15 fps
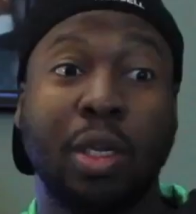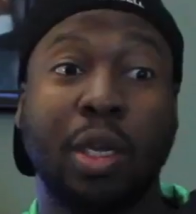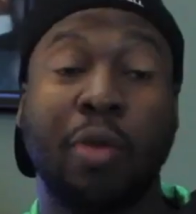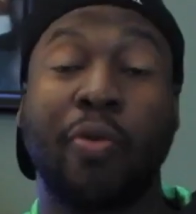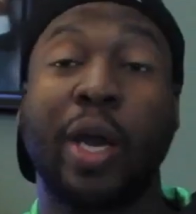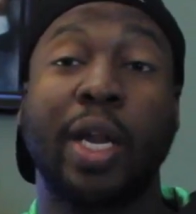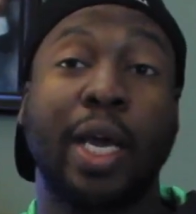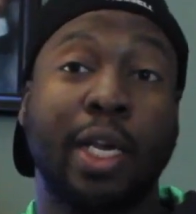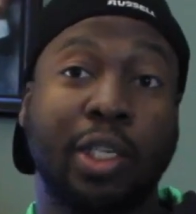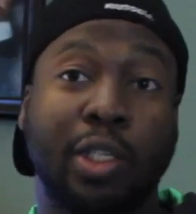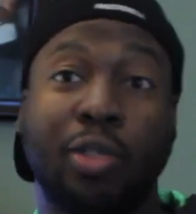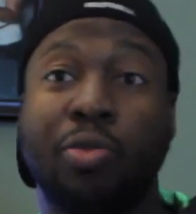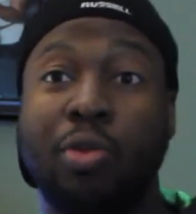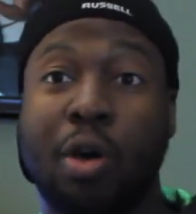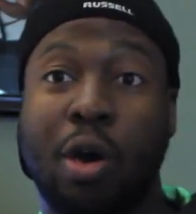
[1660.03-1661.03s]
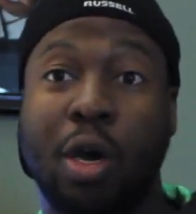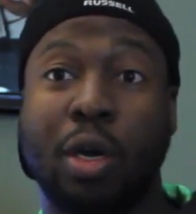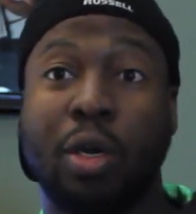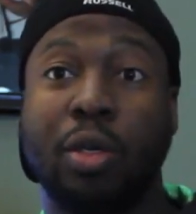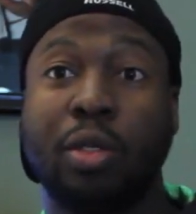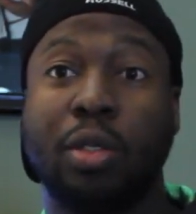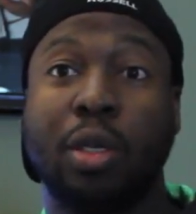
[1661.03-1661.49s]
And Raina has 2
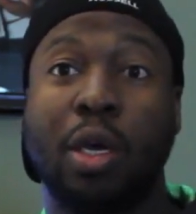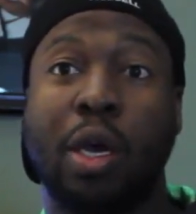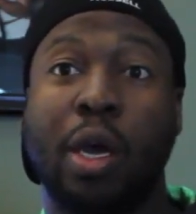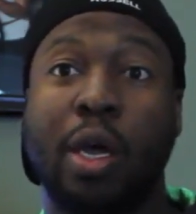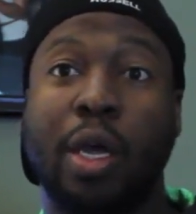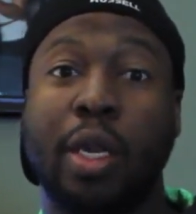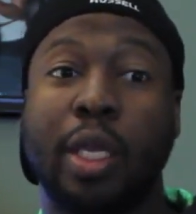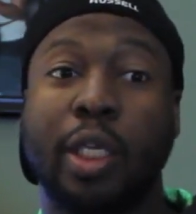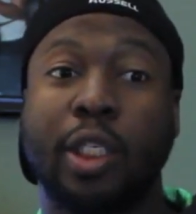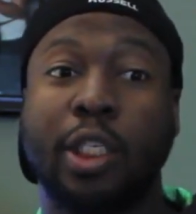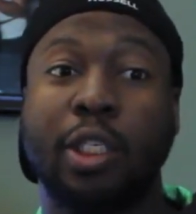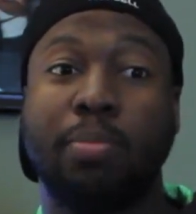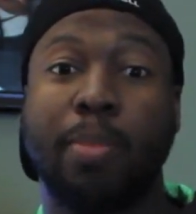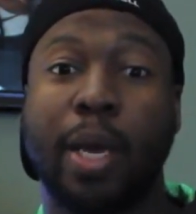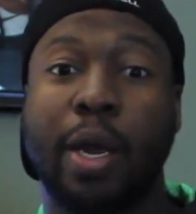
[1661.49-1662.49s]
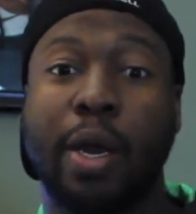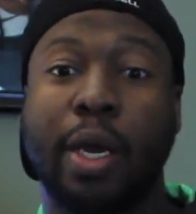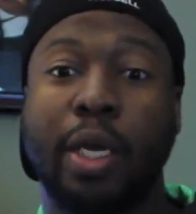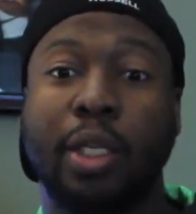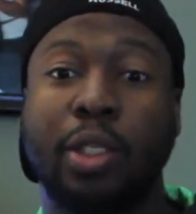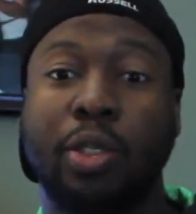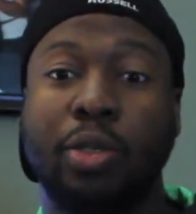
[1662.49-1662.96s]
daughters, and then she's
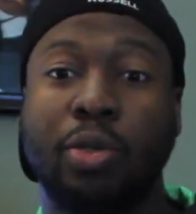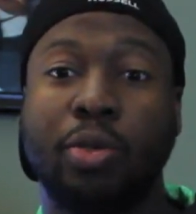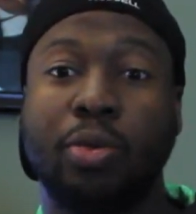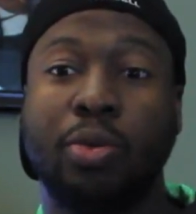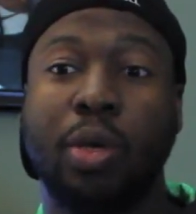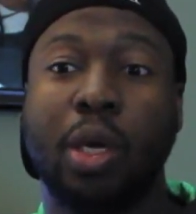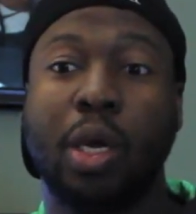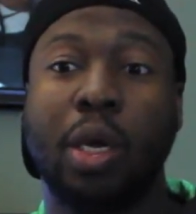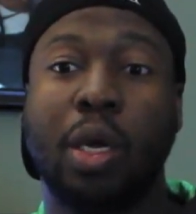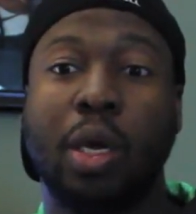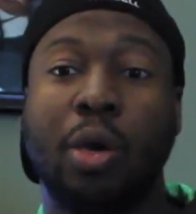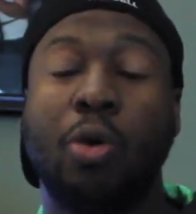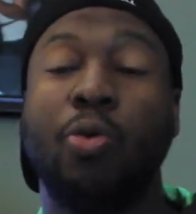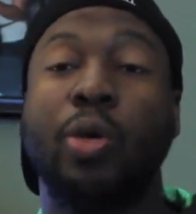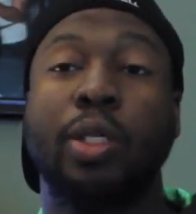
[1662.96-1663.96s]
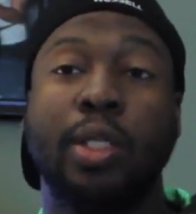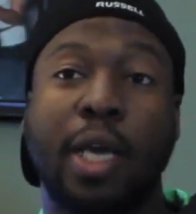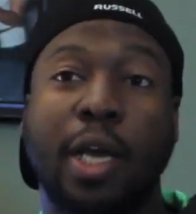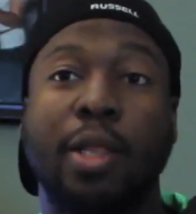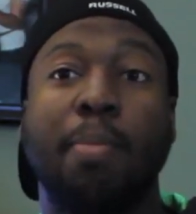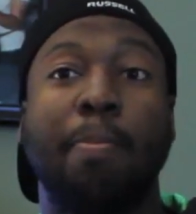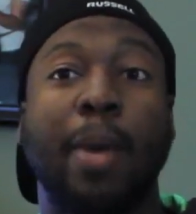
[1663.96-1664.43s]
married to who is
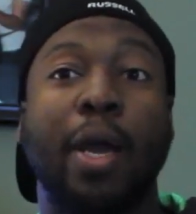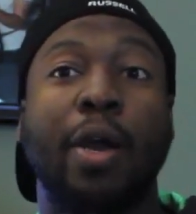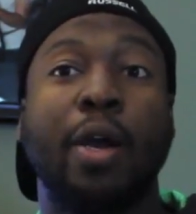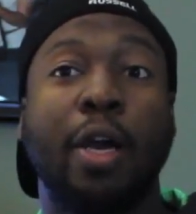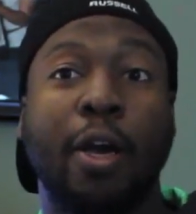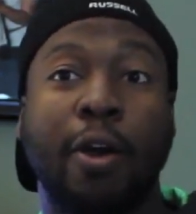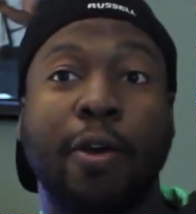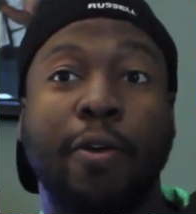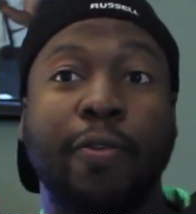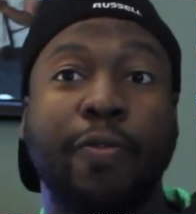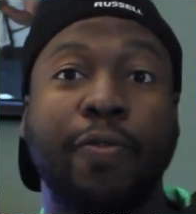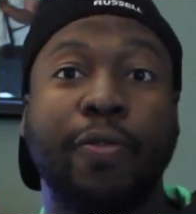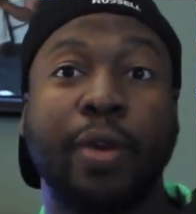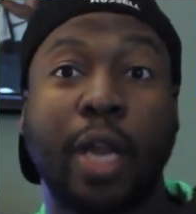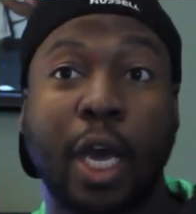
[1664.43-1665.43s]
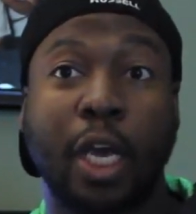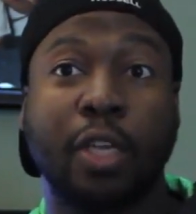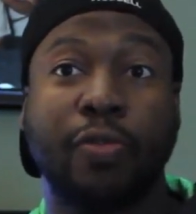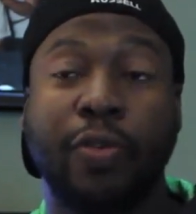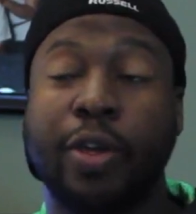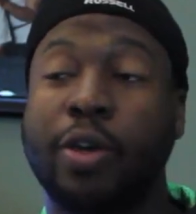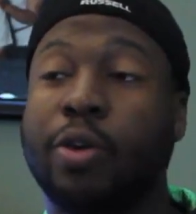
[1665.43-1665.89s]
now the mayor of
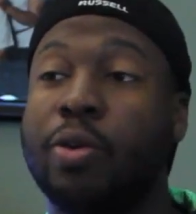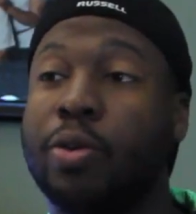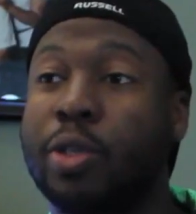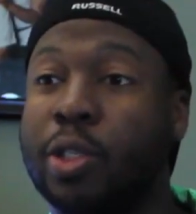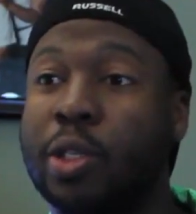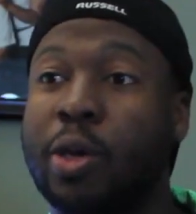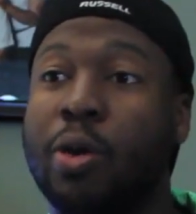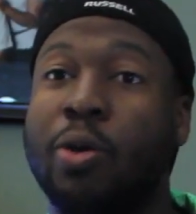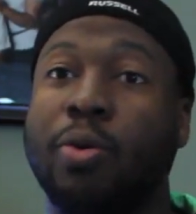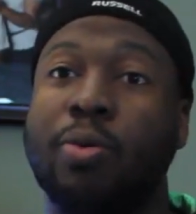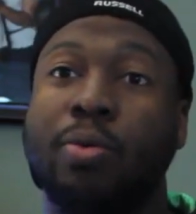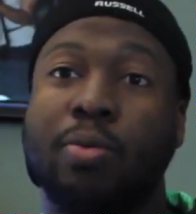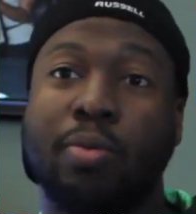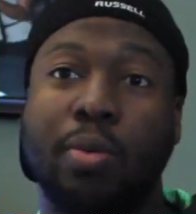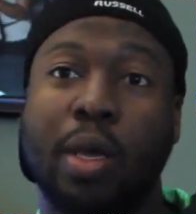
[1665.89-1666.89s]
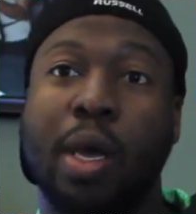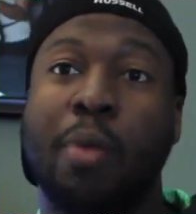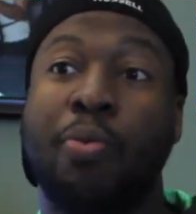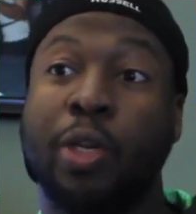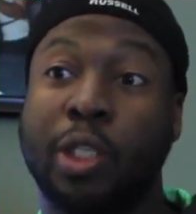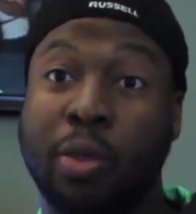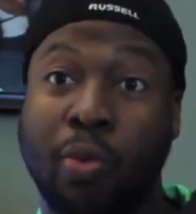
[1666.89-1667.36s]
Nashville.
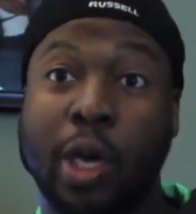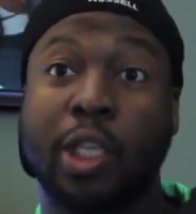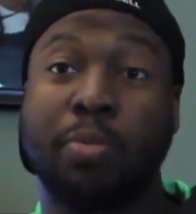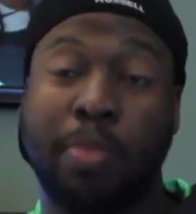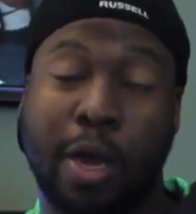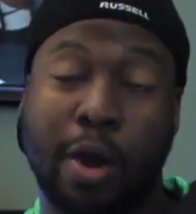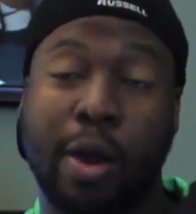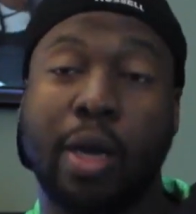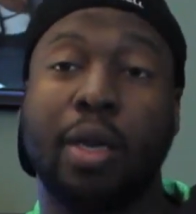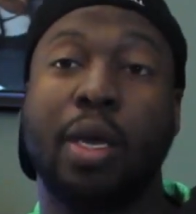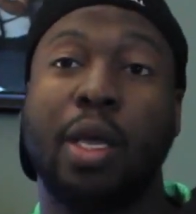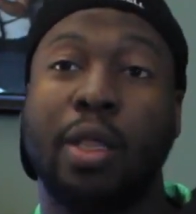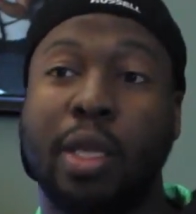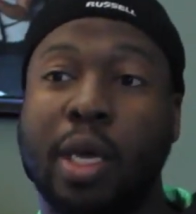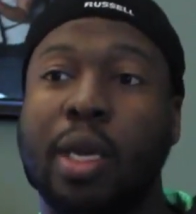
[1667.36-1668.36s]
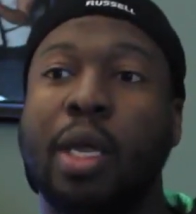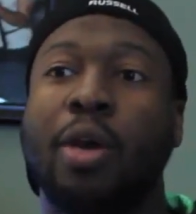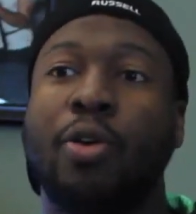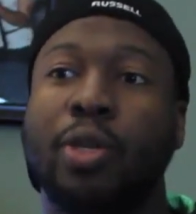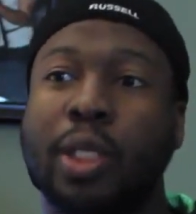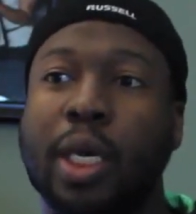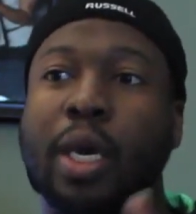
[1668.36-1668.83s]
She was married, and then of
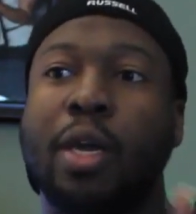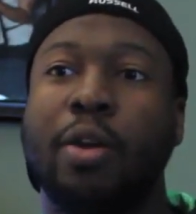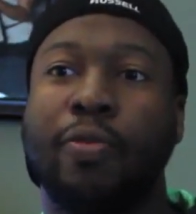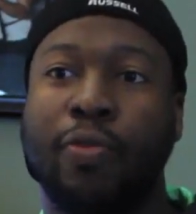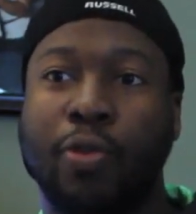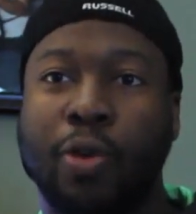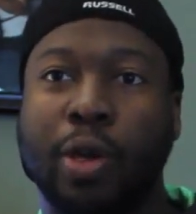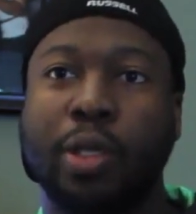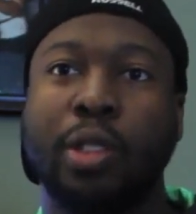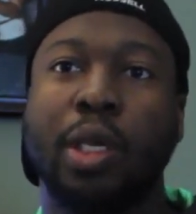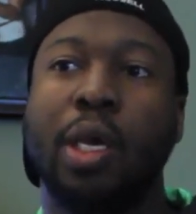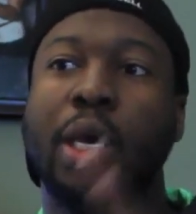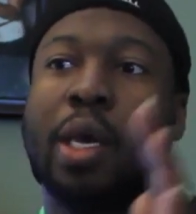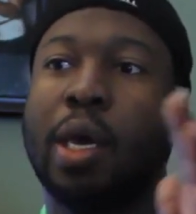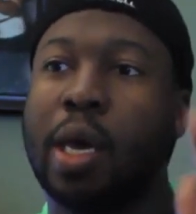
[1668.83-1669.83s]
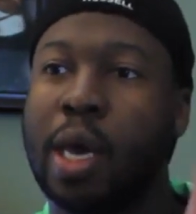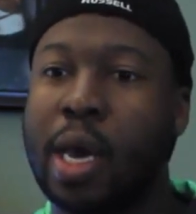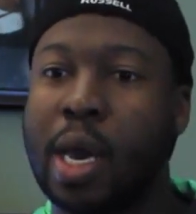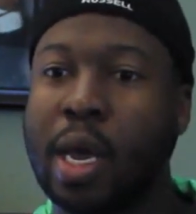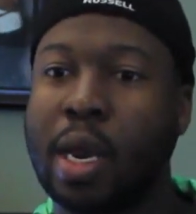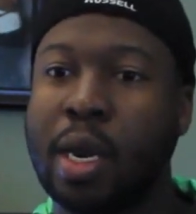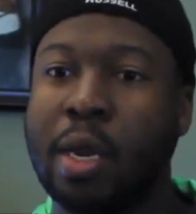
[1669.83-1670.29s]
course they get a divorce.
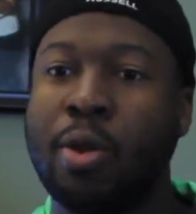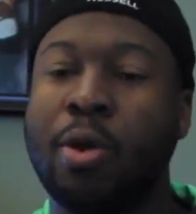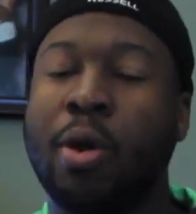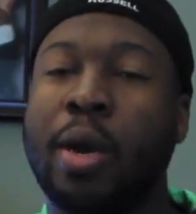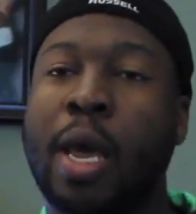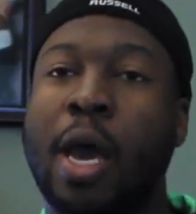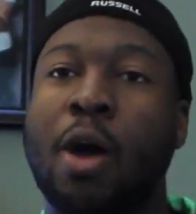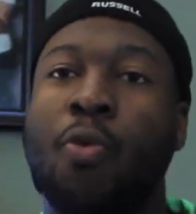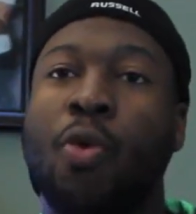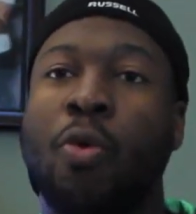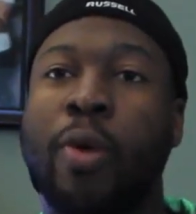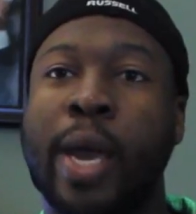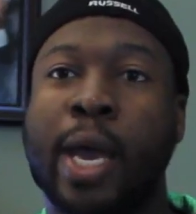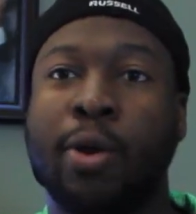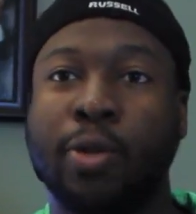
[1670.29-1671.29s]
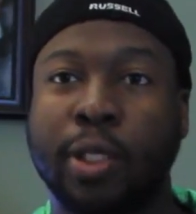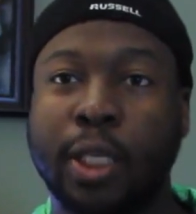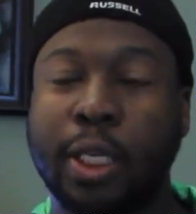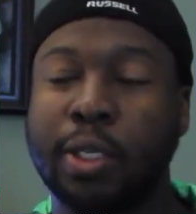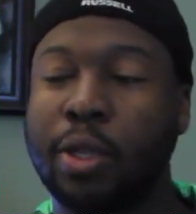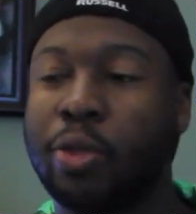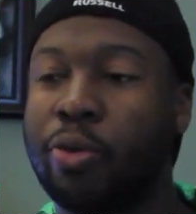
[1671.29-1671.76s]
And now where we're at on
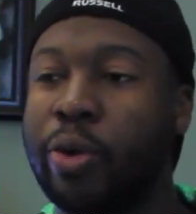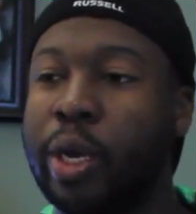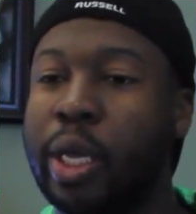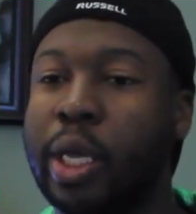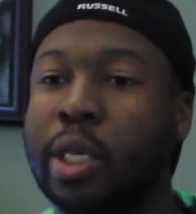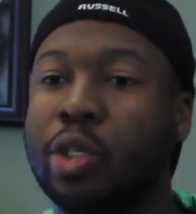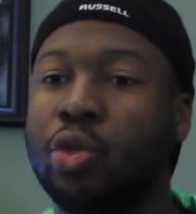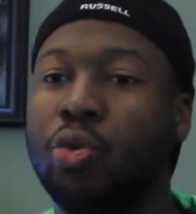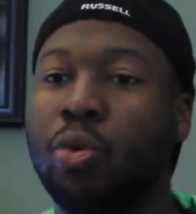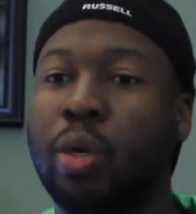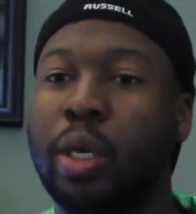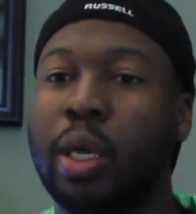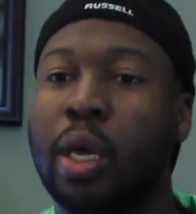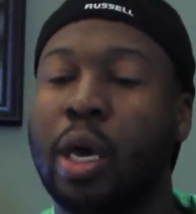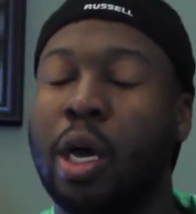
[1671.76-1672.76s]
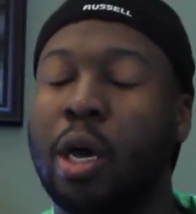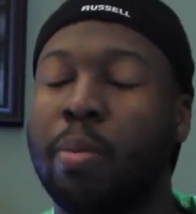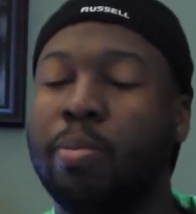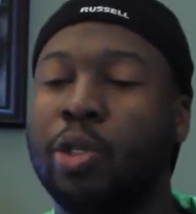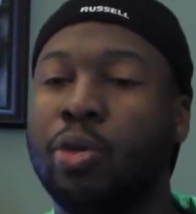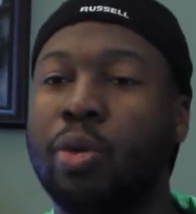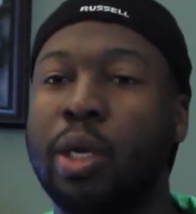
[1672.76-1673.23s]
season 3 is
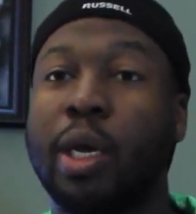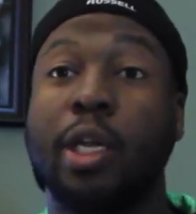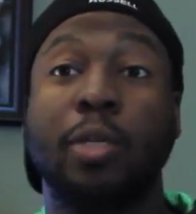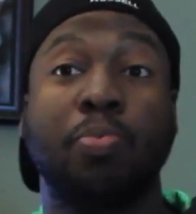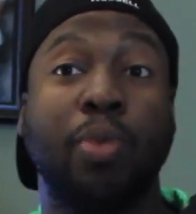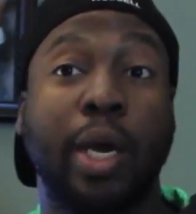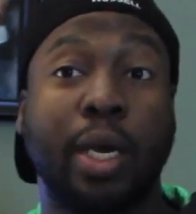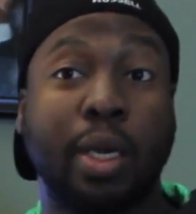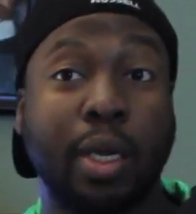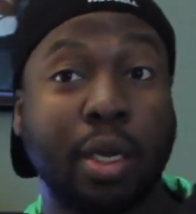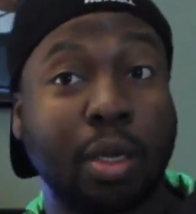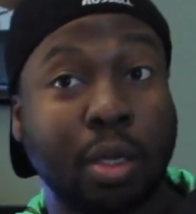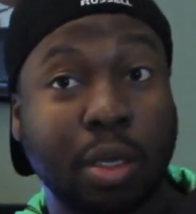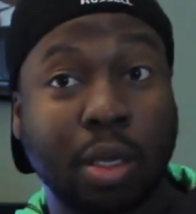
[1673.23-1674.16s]
Juliet is pregnant